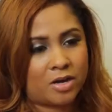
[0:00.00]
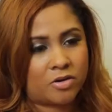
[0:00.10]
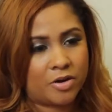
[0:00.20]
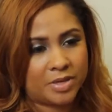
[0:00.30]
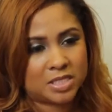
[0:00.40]

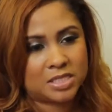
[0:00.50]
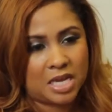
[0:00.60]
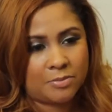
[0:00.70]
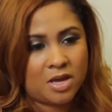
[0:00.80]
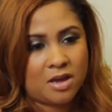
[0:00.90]
or a
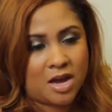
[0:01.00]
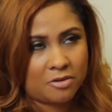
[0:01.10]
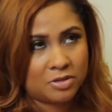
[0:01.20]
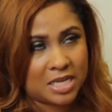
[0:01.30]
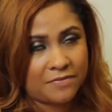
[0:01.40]
mixtape, I
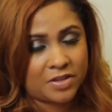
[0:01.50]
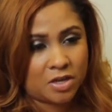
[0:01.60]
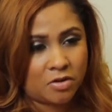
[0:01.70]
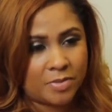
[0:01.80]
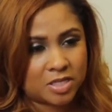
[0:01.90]
would definitely
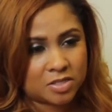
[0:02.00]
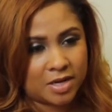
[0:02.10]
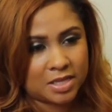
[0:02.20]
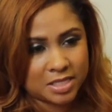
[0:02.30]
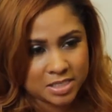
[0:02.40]
go and make sure
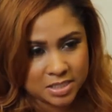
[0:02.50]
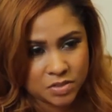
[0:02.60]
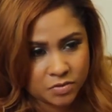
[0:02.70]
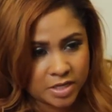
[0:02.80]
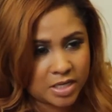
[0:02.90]
I listen
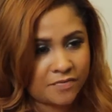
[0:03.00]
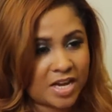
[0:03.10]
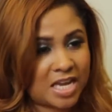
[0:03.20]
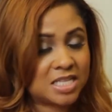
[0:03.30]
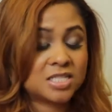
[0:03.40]
to it. If I
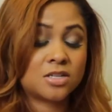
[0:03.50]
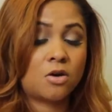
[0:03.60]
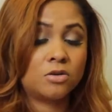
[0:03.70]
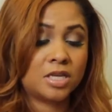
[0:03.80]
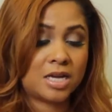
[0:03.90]
can't listen to the
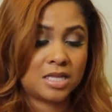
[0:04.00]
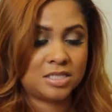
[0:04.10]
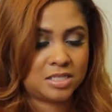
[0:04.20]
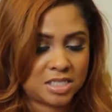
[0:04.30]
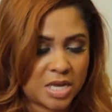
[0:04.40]
whole thing, I'll
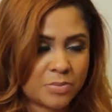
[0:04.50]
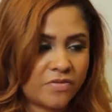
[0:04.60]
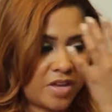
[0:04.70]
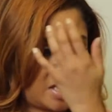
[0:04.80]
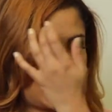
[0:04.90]
listen to some
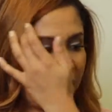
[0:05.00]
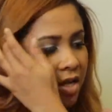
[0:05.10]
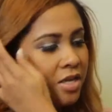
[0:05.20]
of it.